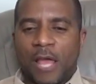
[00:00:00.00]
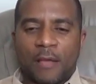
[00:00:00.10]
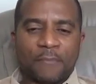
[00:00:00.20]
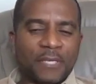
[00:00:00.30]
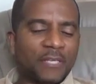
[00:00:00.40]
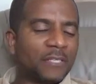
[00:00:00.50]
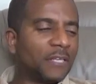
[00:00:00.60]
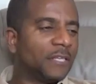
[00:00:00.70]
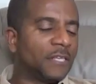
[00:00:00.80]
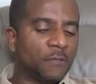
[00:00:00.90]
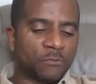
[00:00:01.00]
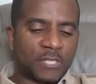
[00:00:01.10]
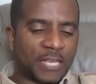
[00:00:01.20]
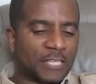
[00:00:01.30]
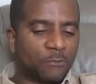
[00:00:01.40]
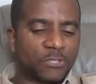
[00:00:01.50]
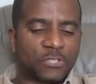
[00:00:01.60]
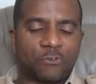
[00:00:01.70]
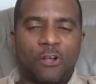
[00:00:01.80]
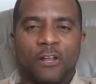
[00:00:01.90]
I mean, it was like they were
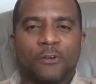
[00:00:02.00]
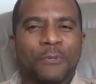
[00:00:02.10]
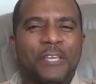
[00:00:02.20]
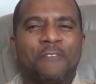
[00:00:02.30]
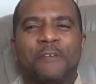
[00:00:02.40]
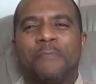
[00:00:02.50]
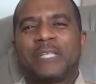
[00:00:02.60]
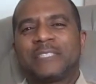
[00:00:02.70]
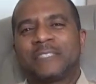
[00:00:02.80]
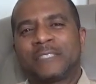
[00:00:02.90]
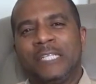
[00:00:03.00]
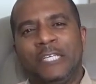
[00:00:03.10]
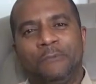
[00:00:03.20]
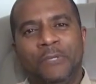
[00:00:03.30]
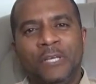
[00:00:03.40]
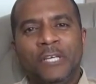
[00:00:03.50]
just crawling on me, even in my sleep.